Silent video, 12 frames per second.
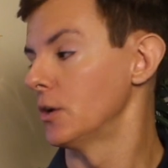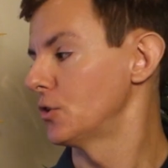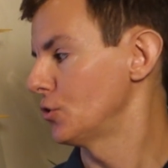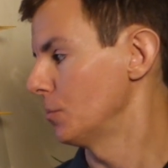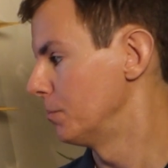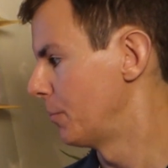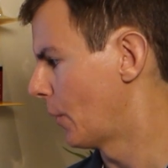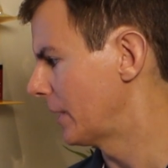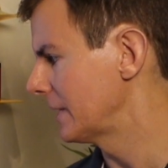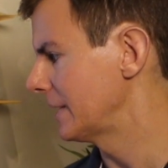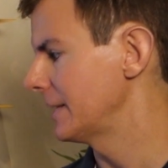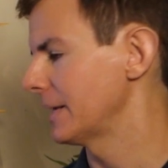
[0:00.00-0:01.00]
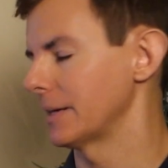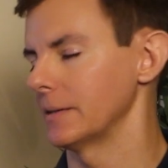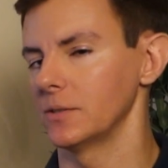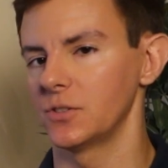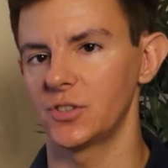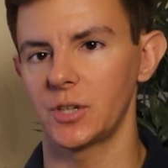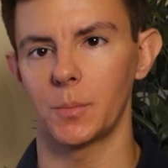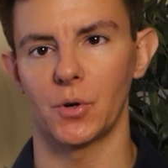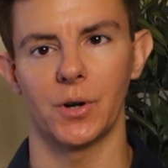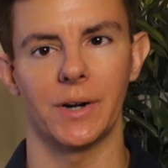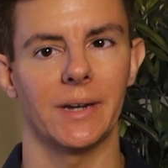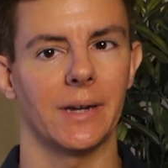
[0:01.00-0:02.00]
to boiling and
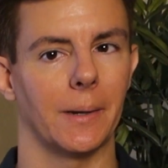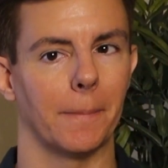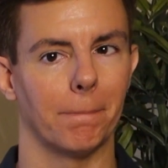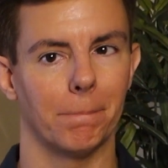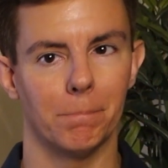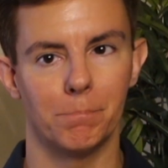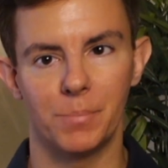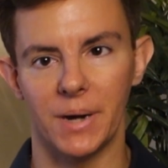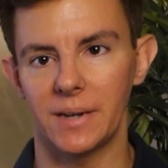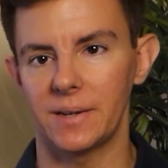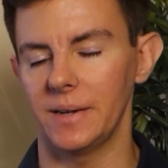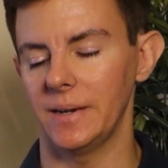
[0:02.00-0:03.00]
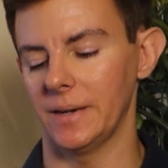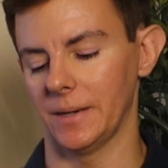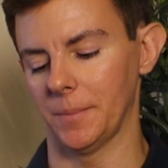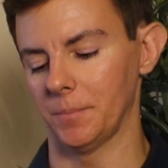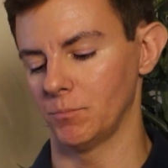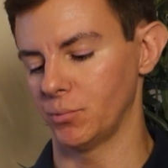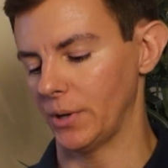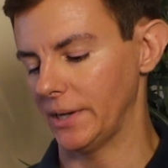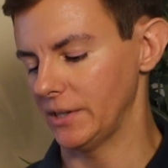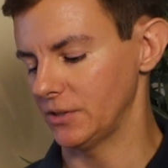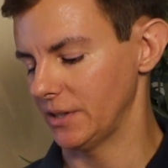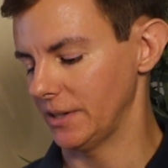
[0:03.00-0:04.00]
simmering and baking and
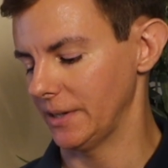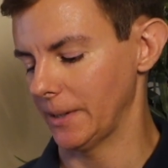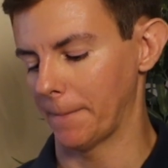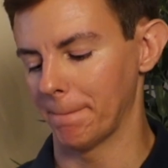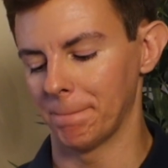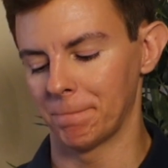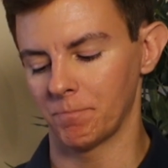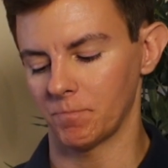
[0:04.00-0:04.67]
braising and